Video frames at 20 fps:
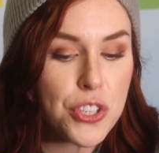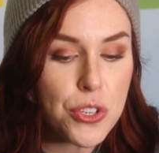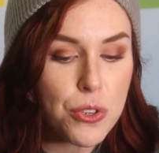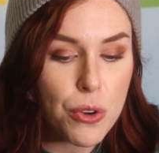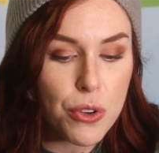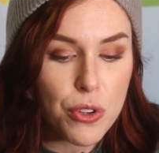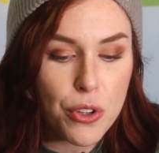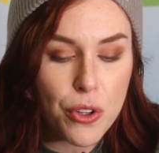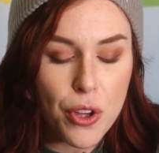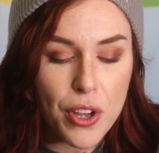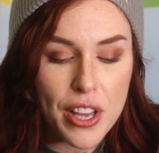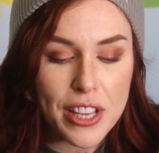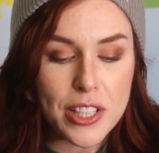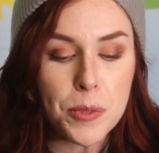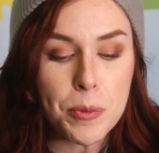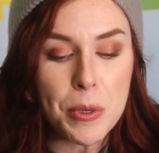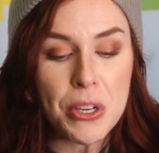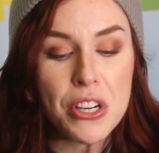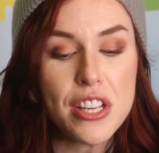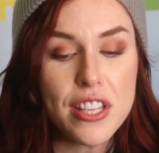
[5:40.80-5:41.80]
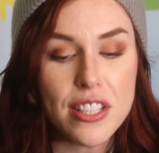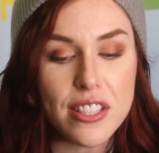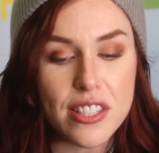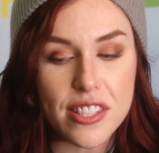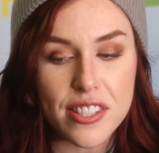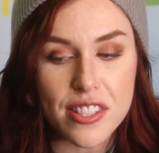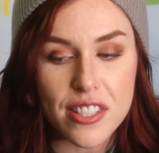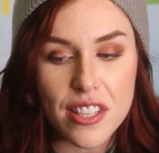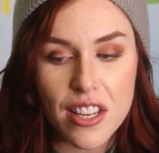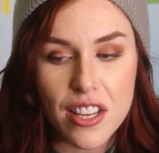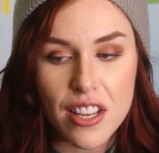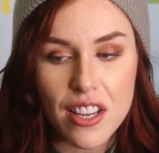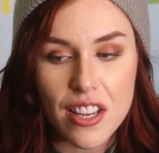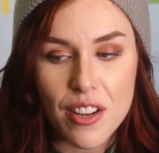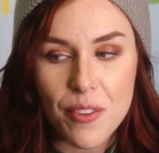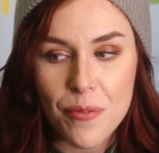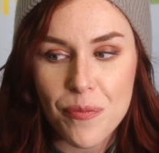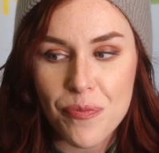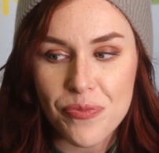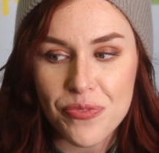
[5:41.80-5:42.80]
To experience
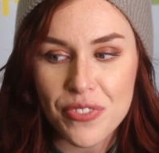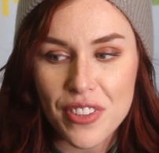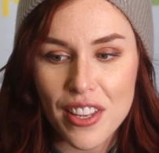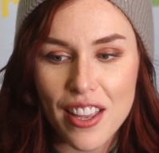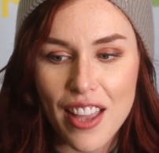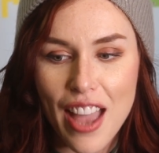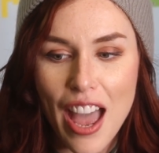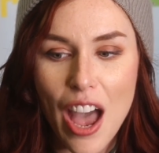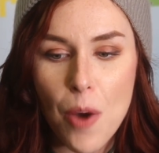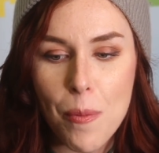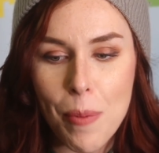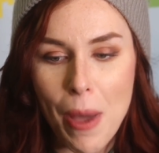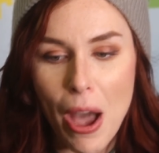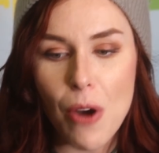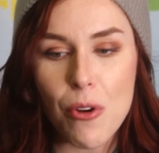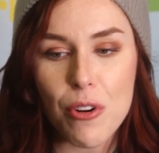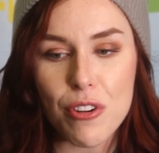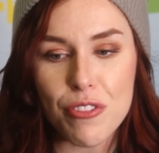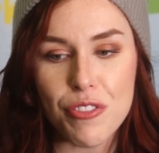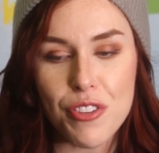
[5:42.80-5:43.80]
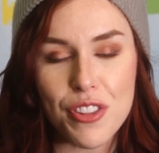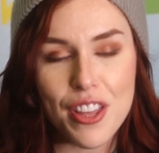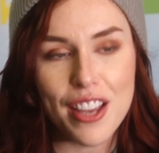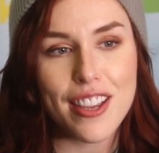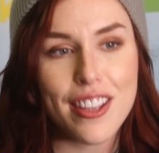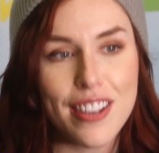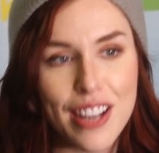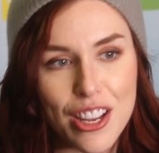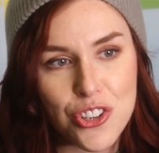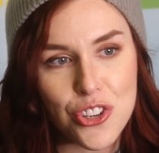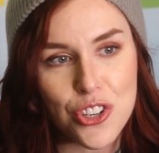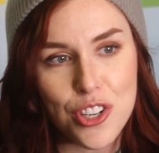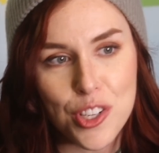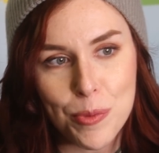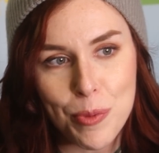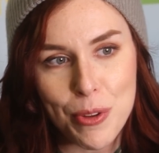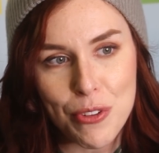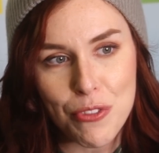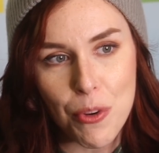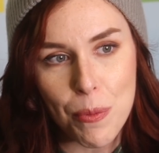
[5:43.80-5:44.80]
how powerful that connection
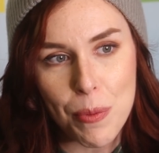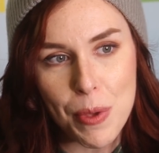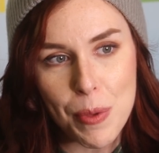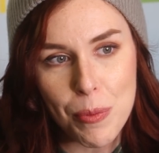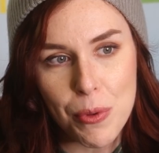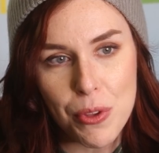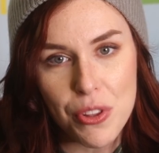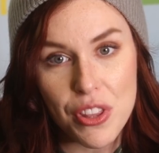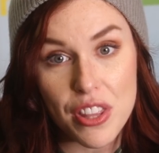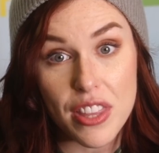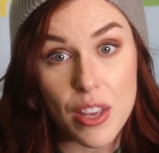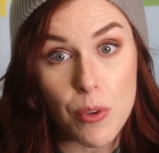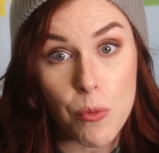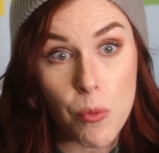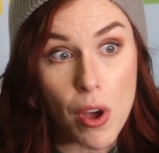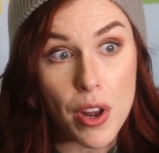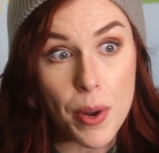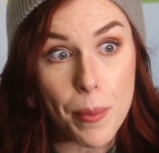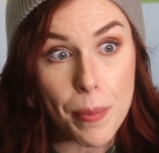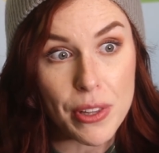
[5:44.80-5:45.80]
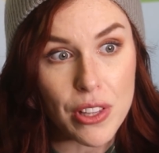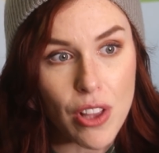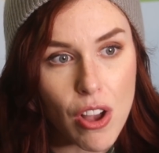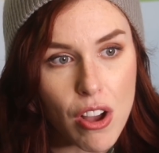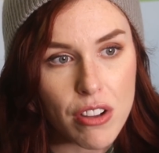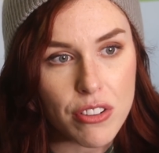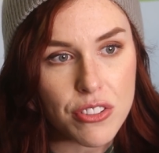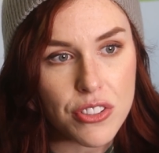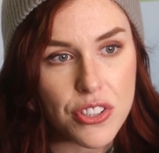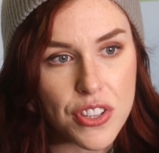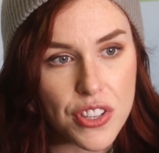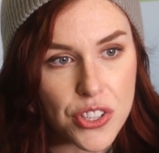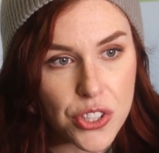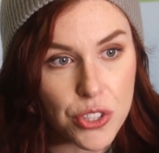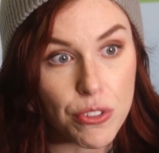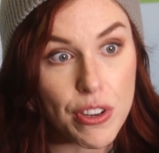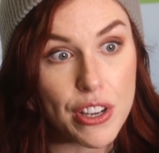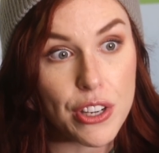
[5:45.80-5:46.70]
has been for people, that they want to belong to this